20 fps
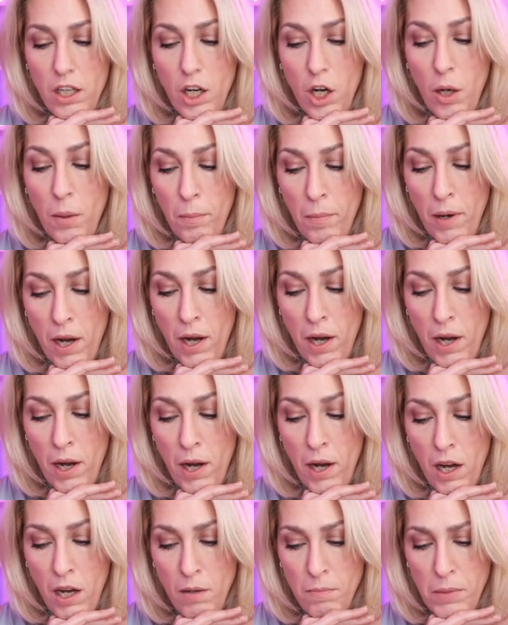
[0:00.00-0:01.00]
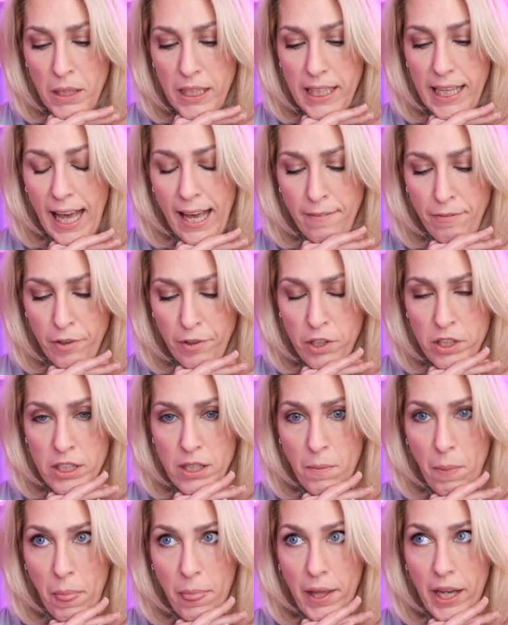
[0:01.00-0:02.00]
Her mom gave her
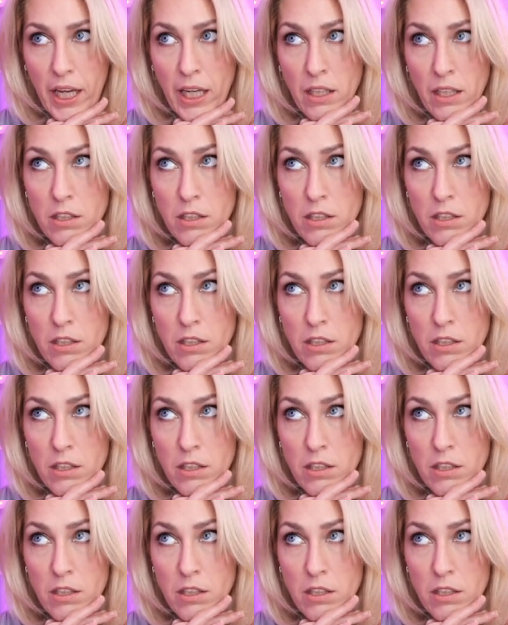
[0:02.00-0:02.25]
something.